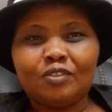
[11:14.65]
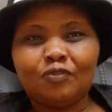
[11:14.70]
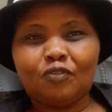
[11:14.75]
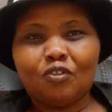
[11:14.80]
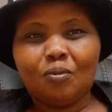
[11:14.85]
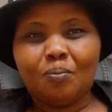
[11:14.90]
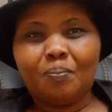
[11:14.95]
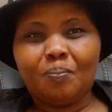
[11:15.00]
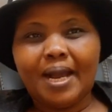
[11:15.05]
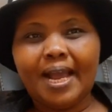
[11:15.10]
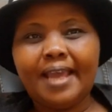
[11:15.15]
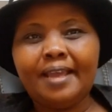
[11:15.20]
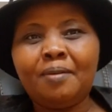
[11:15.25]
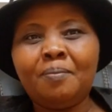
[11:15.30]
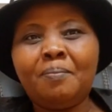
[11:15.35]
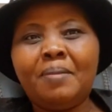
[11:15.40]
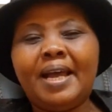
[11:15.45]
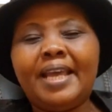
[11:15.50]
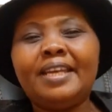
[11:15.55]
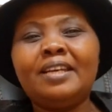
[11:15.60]
for
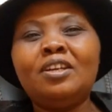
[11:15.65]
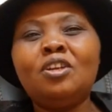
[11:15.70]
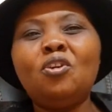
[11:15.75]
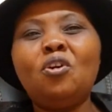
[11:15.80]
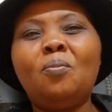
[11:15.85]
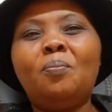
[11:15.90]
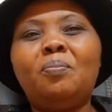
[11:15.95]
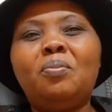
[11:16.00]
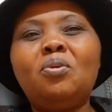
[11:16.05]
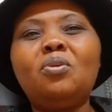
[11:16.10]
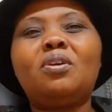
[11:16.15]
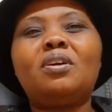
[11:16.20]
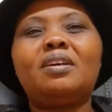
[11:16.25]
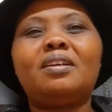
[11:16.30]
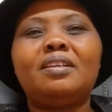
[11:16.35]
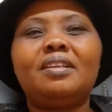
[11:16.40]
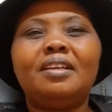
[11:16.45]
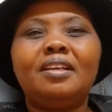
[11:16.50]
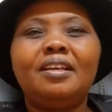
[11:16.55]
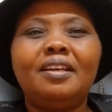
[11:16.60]
buying my new book